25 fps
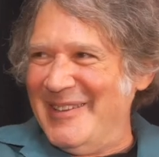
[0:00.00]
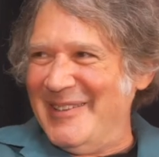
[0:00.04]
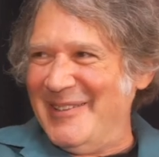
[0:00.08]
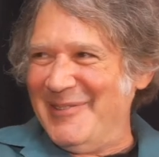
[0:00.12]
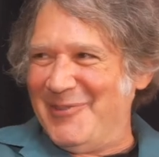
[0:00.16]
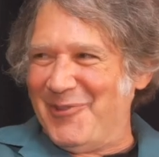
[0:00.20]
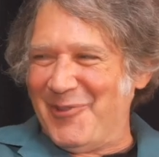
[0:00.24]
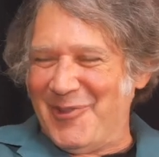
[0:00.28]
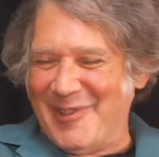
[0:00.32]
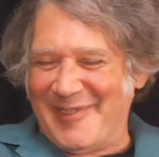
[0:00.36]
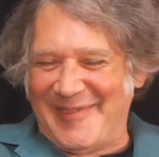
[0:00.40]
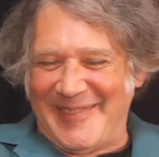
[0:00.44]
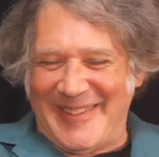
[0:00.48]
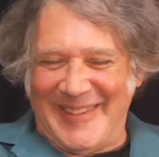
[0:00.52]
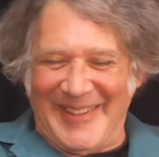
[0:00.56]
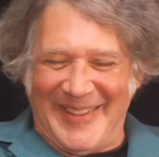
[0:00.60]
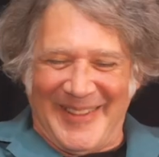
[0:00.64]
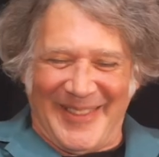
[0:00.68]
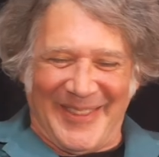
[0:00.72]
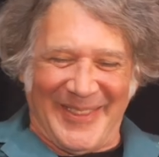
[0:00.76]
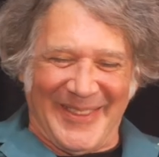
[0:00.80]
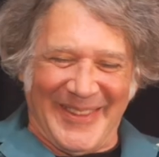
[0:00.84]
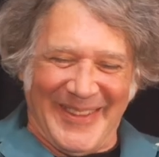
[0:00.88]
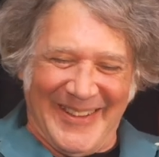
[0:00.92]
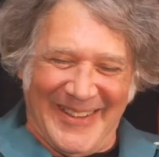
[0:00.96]

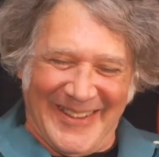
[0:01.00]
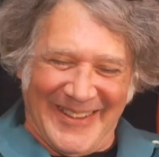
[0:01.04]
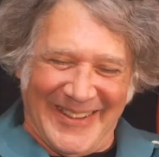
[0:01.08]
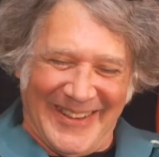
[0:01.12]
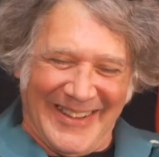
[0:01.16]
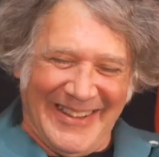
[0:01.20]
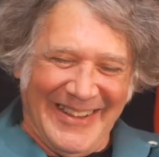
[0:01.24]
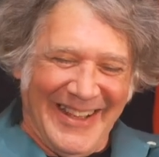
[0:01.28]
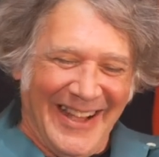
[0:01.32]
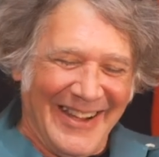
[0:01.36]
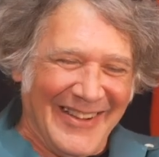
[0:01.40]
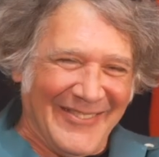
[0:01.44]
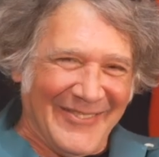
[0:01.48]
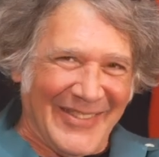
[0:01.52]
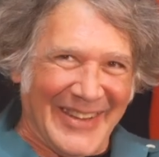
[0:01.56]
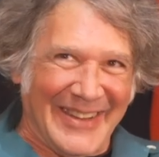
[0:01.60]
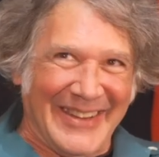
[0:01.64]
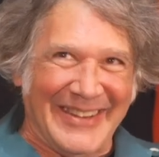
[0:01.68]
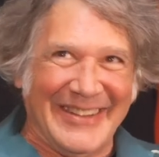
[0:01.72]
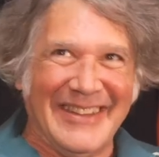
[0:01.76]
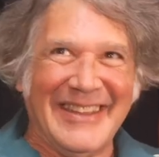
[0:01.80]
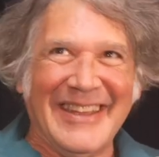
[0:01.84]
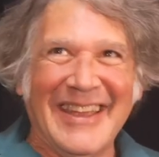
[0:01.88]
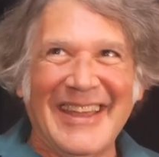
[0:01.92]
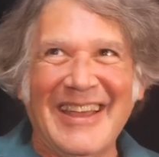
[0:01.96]
interesting thing. I mean,
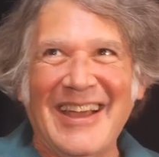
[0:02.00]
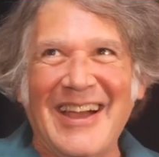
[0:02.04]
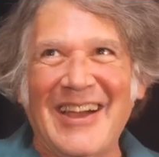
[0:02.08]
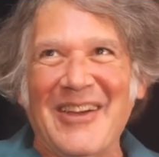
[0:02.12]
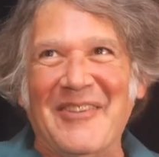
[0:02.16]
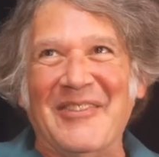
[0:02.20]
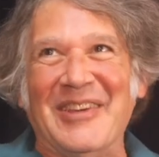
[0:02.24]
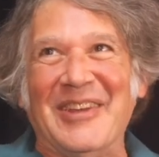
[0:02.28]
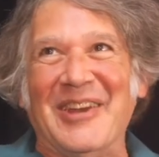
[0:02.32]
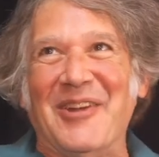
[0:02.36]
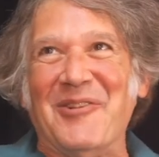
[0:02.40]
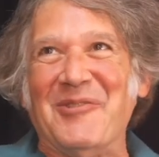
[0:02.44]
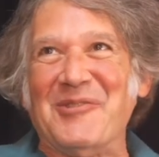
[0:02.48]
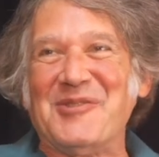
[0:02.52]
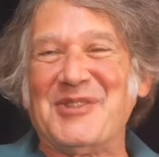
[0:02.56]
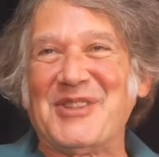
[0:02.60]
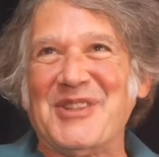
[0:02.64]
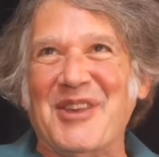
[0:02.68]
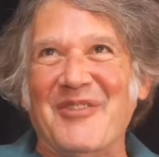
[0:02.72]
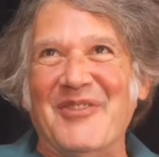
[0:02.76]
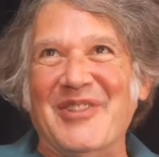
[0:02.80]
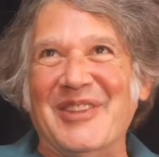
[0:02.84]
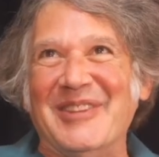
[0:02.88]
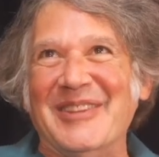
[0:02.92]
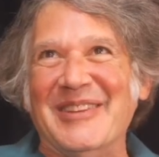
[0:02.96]
I mean, I was
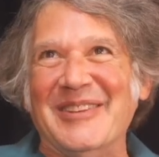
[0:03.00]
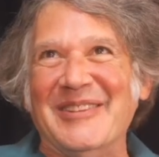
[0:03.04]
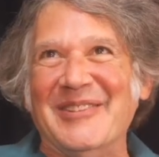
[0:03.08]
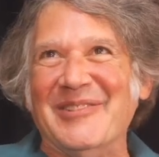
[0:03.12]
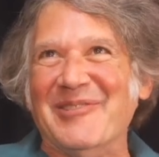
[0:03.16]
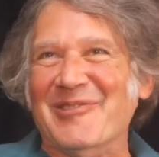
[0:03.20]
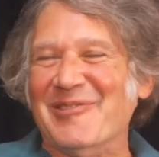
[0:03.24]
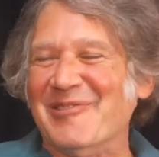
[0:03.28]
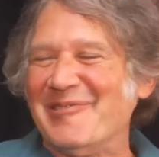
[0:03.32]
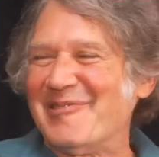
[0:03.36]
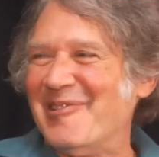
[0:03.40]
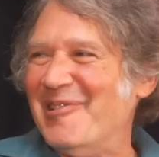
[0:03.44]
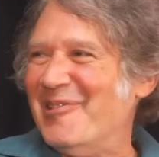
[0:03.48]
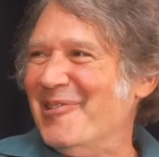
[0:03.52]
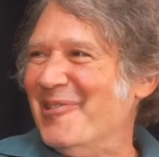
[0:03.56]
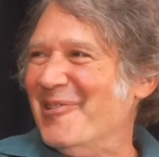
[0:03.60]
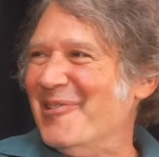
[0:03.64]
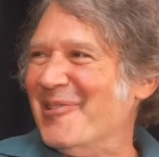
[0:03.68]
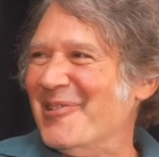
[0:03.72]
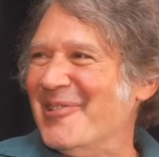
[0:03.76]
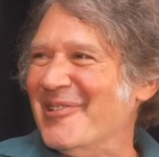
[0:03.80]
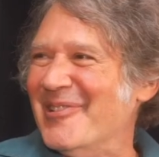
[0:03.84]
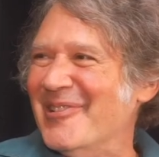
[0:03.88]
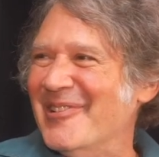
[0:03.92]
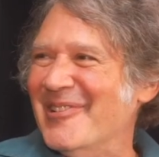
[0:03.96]
17 years
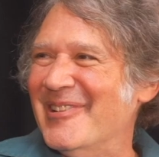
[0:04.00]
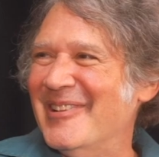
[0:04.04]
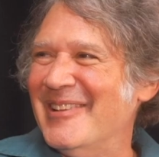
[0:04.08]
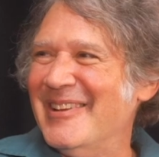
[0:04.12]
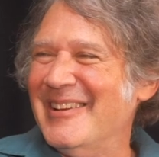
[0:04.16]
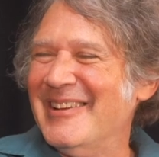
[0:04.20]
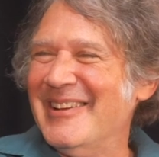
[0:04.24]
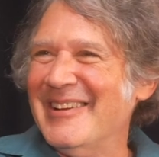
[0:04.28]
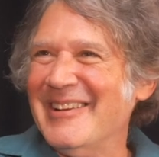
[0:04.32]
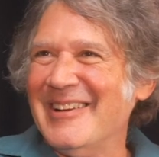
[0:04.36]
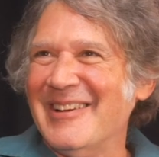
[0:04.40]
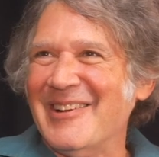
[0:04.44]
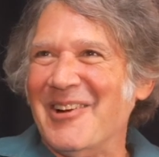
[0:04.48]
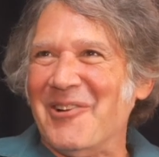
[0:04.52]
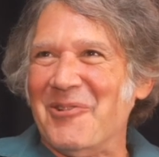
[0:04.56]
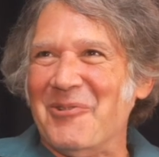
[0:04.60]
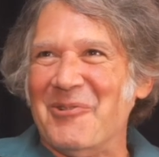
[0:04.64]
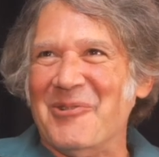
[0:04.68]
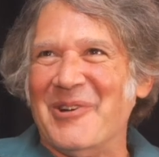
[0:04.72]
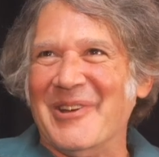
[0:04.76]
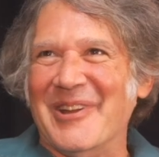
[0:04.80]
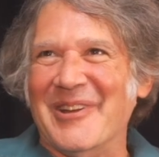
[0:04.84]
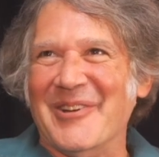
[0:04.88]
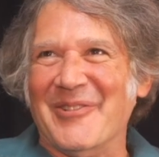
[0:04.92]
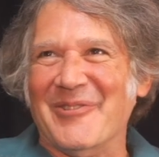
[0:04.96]
old or, or
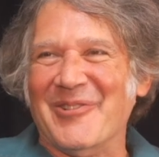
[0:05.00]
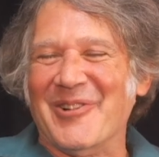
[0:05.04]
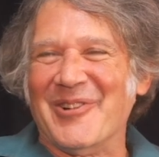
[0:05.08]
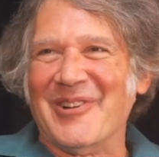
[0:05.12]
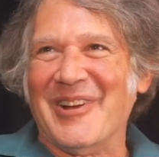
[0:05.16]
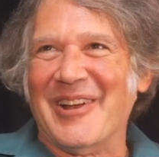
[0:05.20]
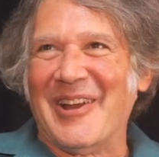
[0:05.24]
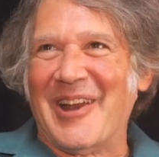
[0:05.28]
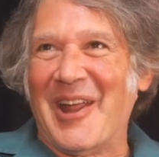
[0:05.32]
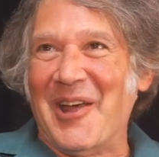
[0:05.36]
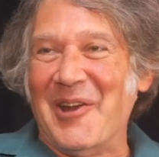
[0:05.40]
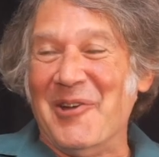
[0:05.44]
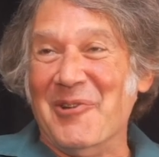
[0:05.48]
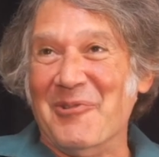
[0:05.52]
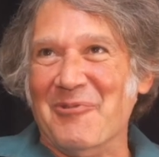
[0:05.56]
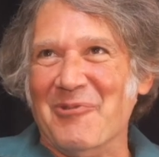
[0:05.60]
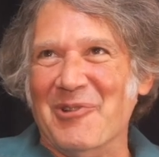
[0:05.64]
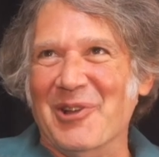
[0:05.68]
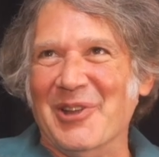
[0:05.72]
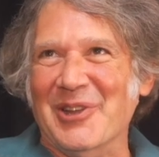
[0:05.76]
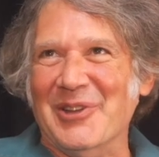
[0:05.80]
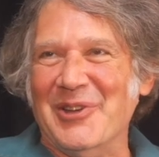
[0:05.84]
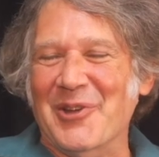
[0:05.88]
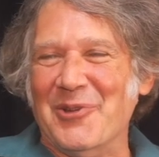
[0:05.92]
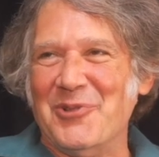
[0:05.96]
whatever, and I didn't
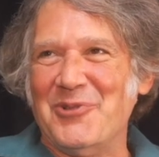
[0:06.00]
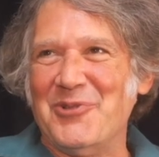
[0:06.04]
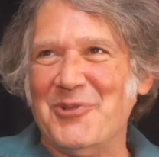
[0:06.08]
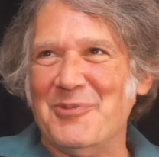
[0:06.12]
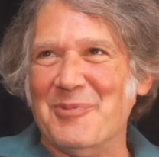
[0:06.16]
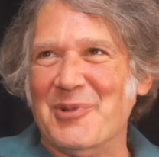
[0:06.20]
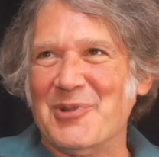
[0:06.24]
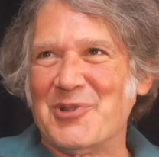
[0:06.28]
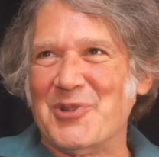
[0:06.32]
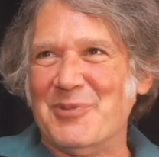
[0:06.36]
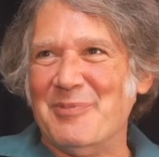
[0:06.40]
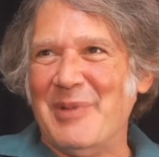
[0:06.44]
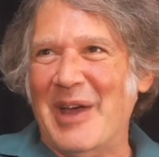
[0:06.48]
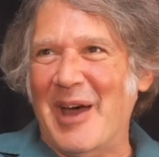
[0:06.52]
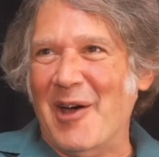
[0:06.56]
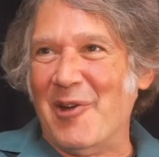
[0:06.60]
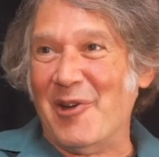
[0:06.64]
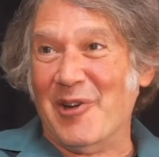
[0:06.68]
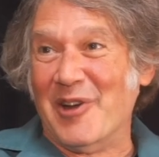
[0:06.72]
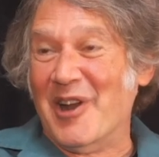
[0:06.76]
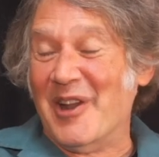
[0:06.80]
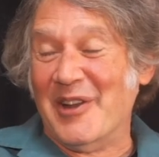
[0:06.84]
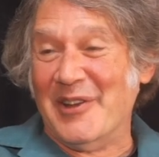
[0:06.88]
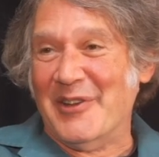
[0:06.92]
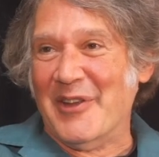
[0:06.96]
really know too much
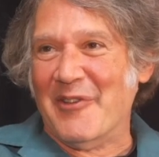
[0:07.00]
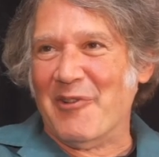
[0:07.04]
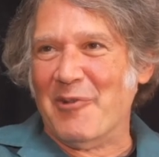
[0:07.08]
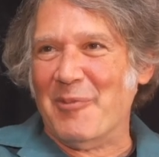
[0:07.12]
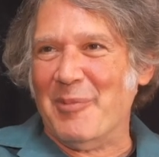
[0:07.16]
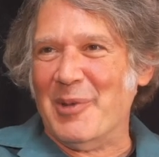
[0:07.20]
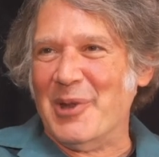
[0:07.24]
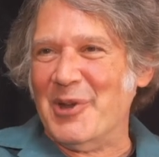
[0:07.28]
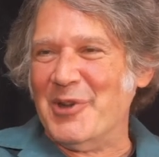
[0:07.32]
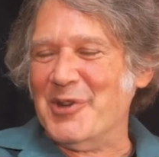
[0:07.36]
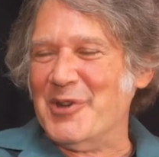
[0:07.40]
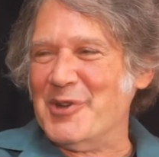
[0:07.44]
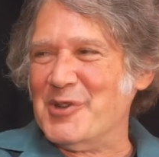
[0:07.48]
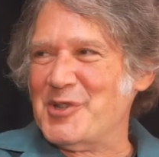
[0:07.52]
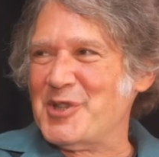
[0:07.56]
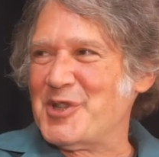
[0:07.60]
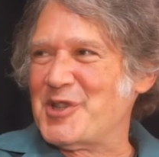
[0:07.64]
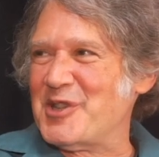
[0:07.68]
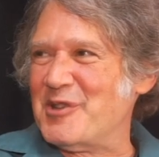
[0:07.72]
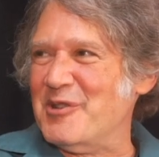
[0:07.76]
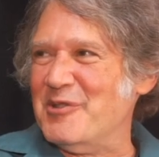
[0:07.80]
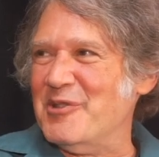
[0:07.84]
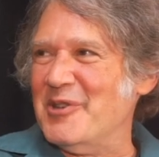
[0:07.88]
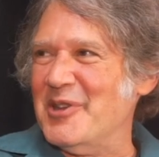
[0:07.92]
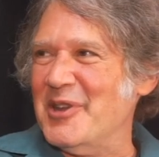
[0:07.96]
about it. I'd never been in a
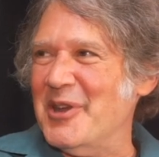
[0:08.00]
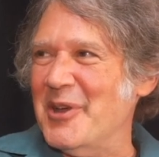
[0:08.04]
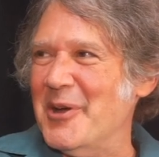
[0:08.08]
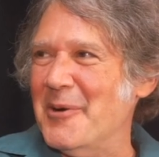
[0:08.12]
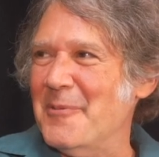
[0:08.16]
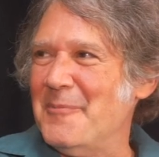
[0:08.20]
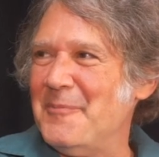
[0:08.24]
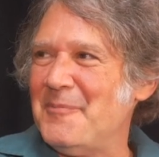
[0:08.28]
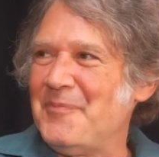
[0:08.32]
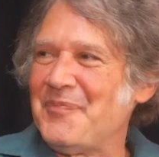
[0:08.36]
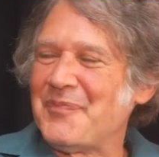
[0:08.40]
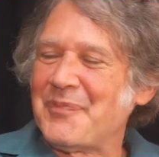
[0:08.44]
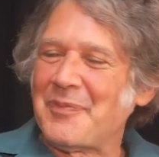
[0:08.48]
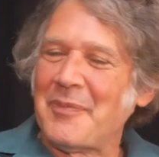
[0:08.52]
studio.